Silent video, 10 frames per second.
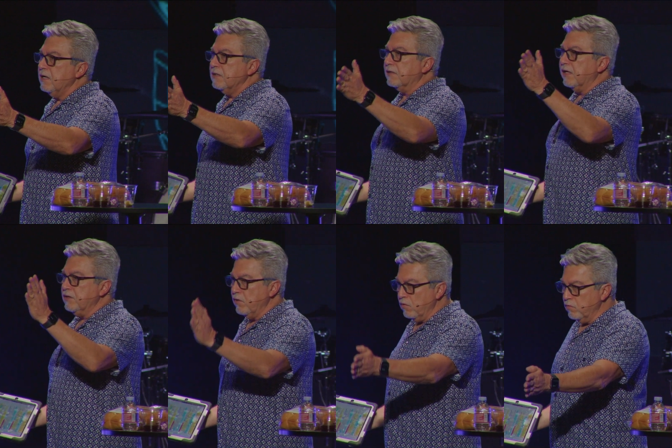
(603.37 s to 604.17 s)
that they
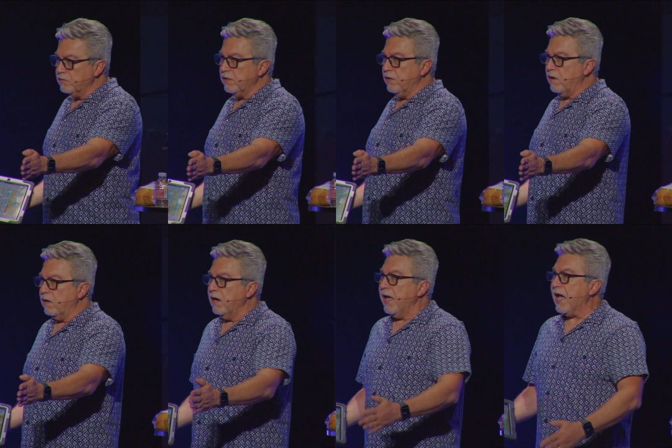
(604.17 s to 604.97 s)
know who they
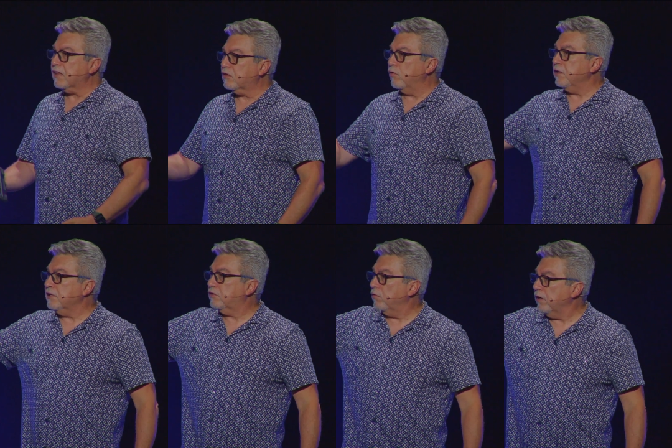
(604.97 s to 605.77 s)
are. At
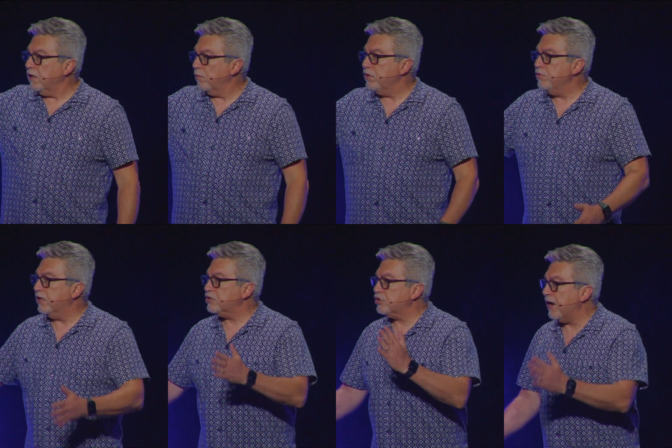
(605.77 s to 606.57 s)
33, when you
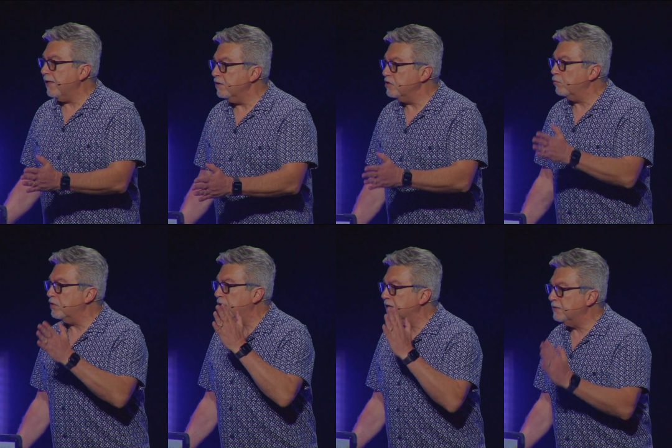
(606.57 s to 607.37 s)
get challenged
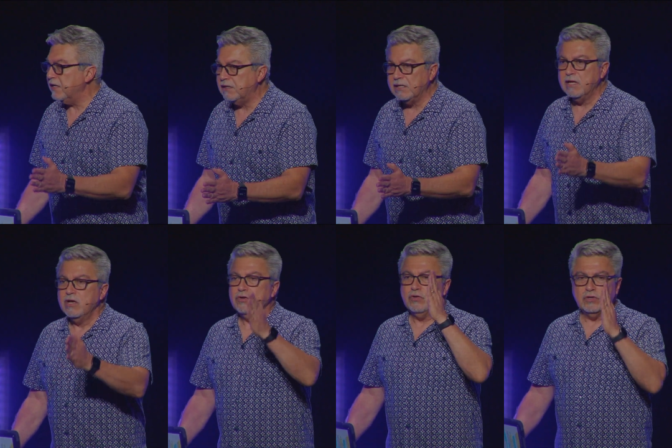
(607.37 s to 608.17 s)
with identity,
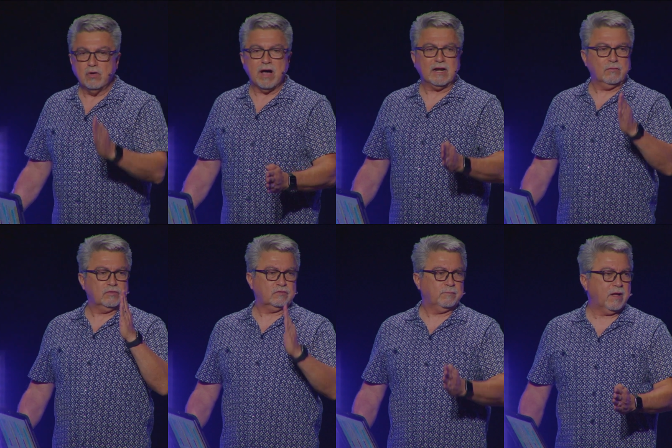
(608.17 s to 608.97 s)
you know how to
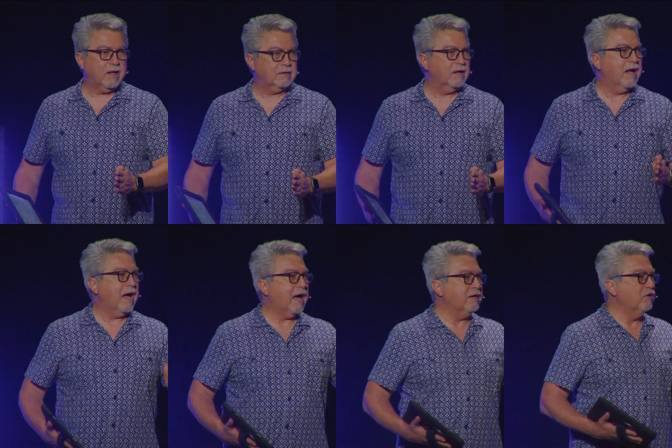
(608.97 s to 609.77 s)
respond.
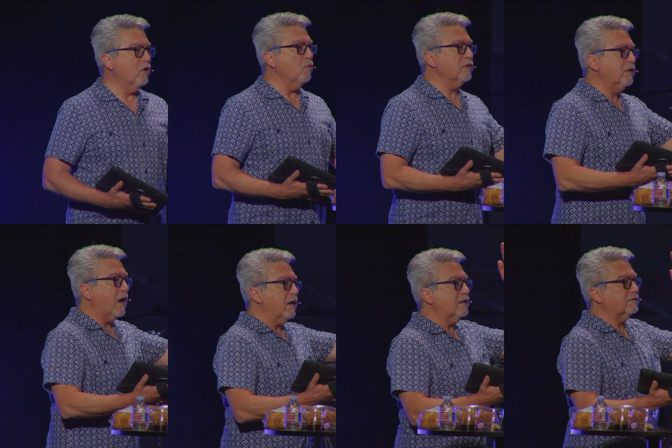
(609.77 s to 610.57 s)
I know what
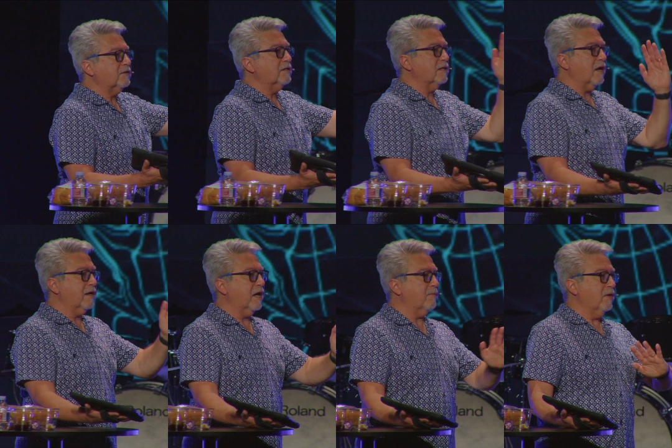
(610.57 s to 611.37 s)
God has said that I
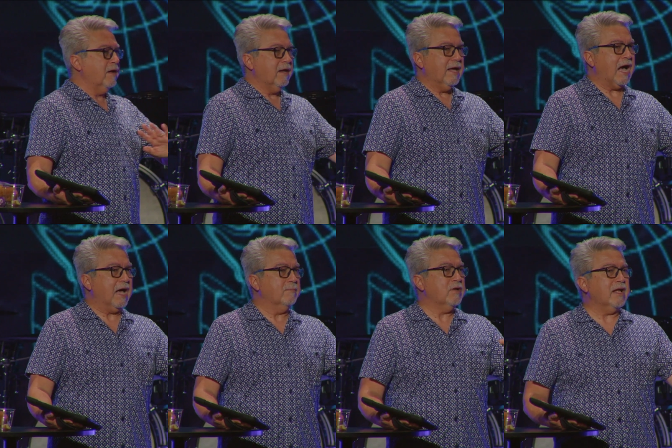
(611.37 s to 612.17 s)
am.
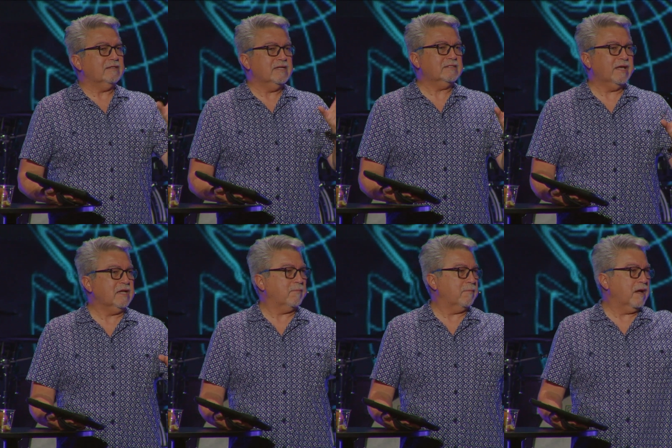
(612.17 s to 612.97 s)
I am not
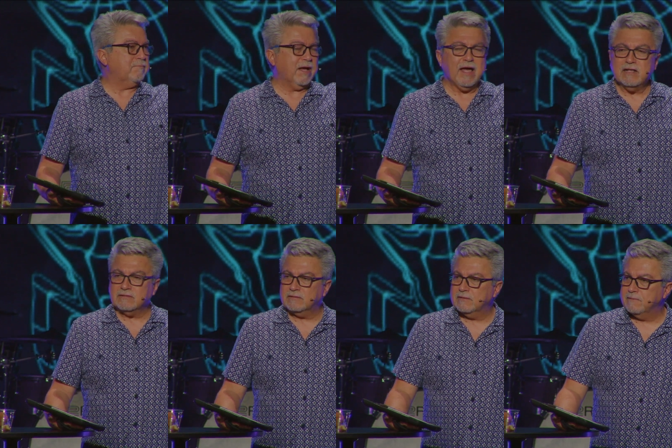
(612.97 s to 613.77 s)
dictated by my
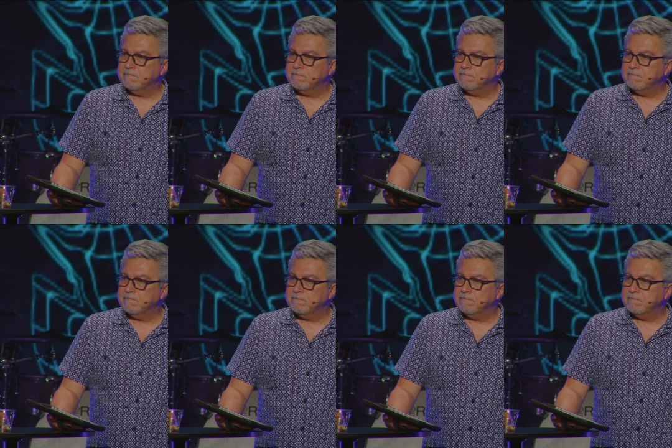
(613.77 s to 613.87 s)
past.